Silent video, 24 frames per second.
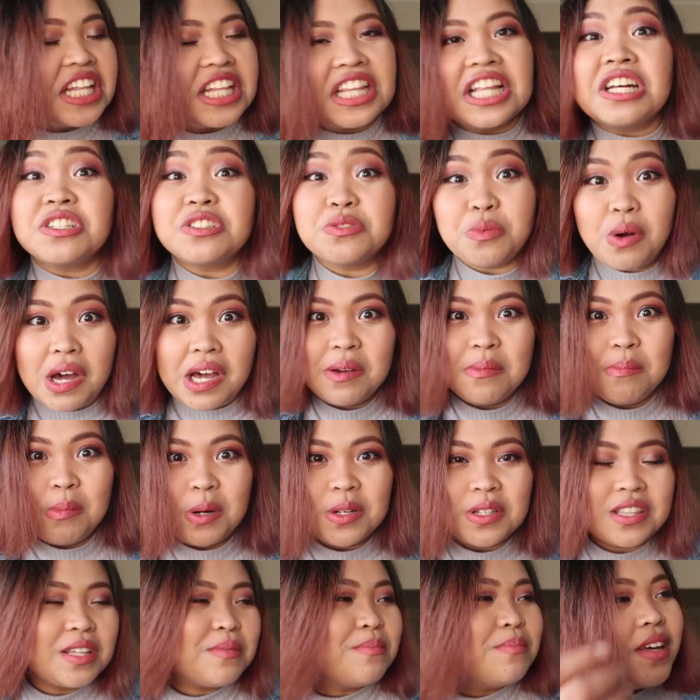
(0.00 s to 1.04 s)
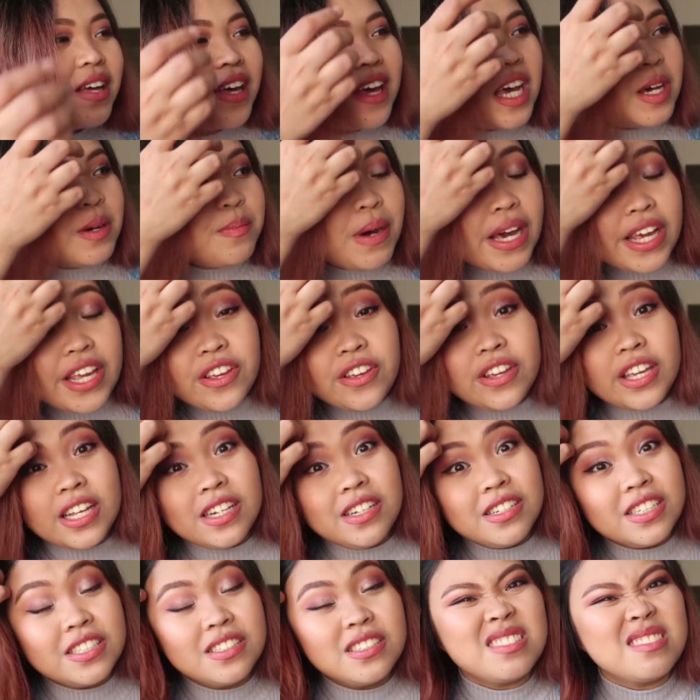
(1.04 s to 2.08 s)
That's why I bought them. But you
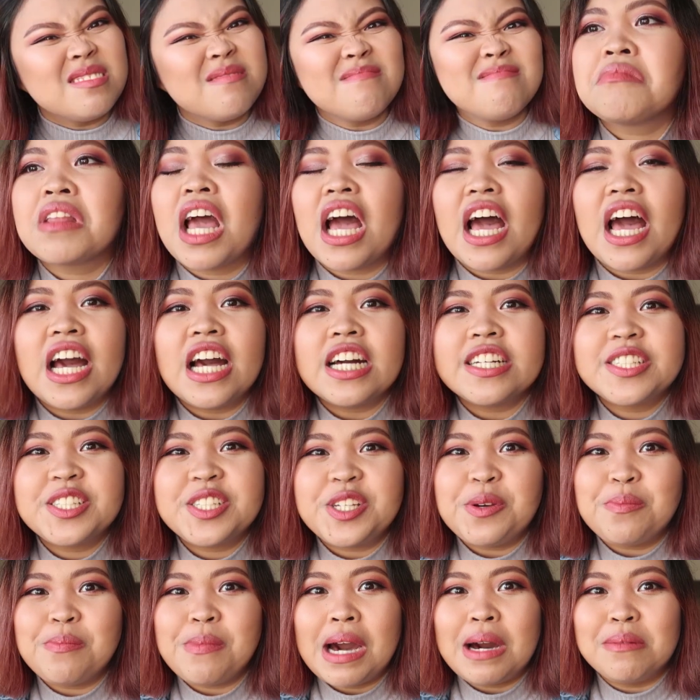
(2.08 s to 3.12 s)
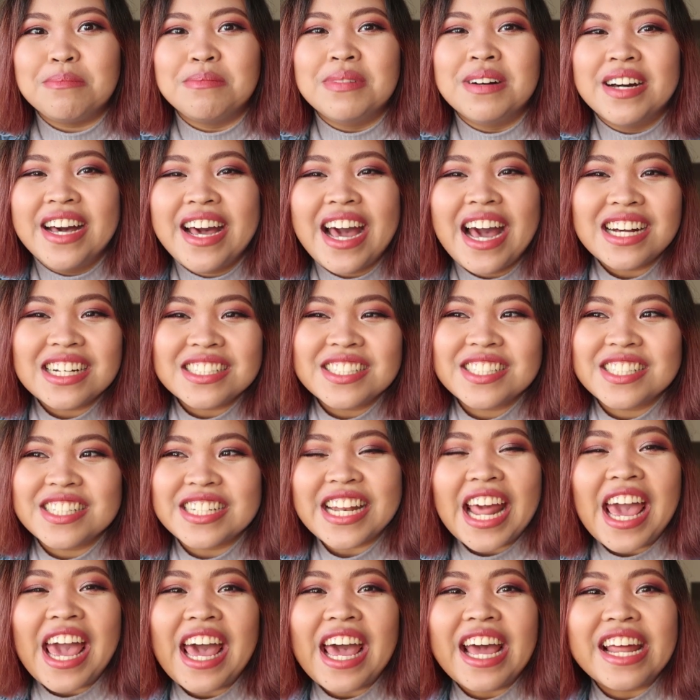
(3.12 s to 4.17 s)
can just ask your mom, ask
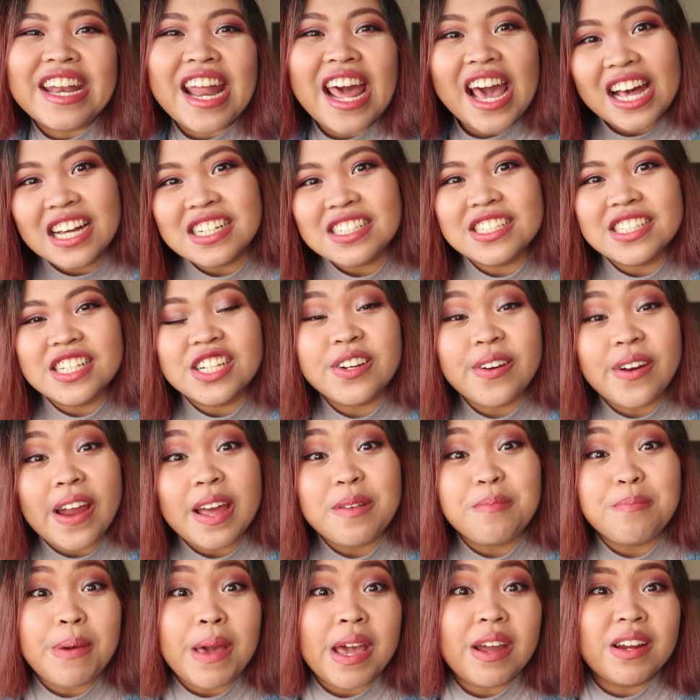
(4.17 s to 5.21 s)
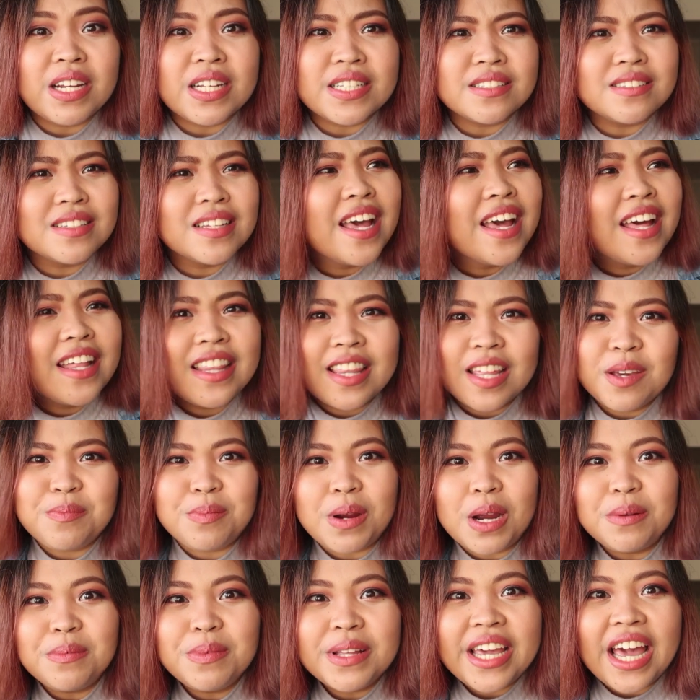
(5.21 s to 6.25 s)
your dad, ask your grandparents. They
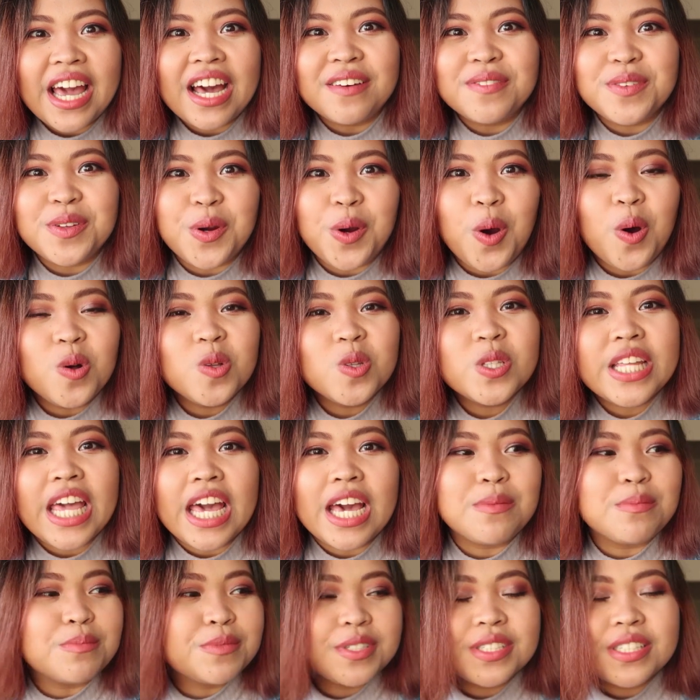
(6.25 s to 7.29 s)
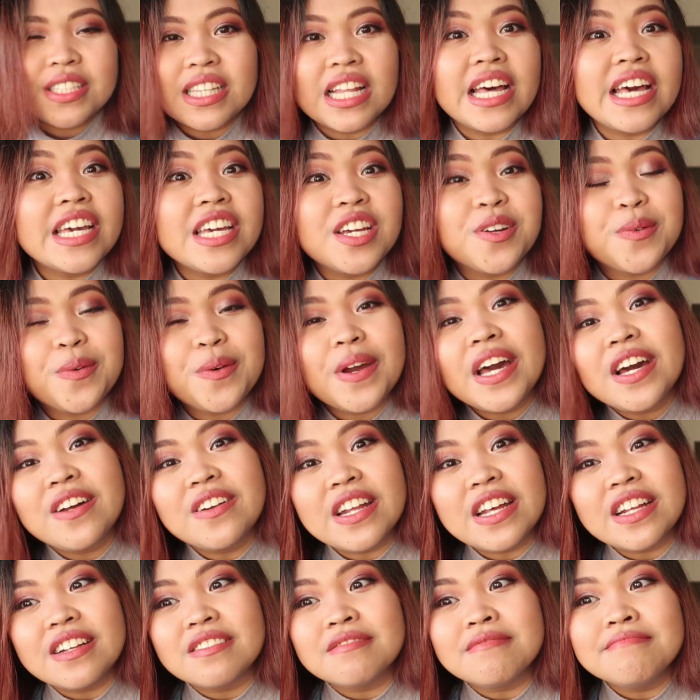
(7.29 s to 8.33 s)
probably have their old cameras lying
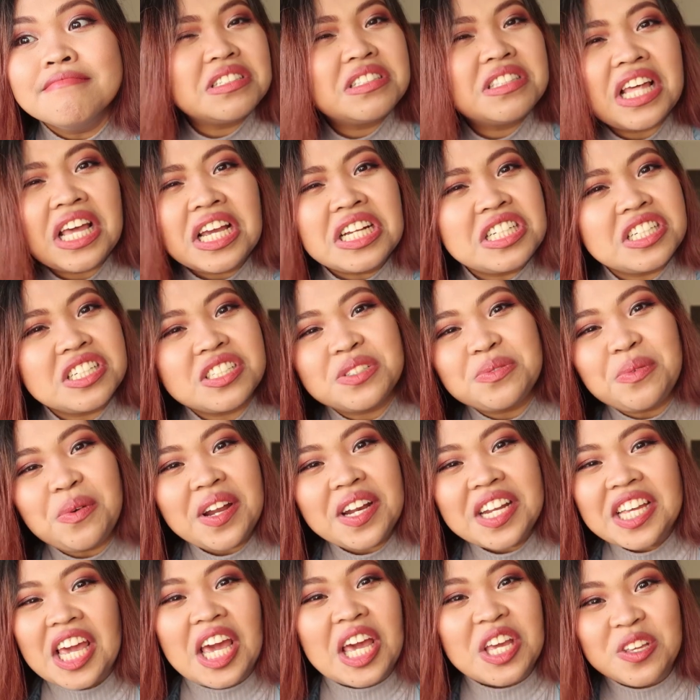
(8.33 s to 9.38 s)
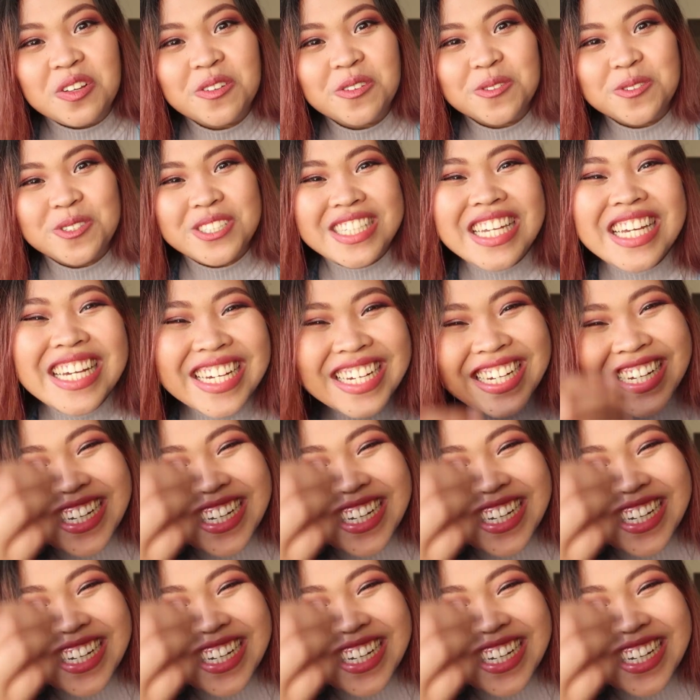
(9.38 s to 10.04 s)
around and they just want to get used.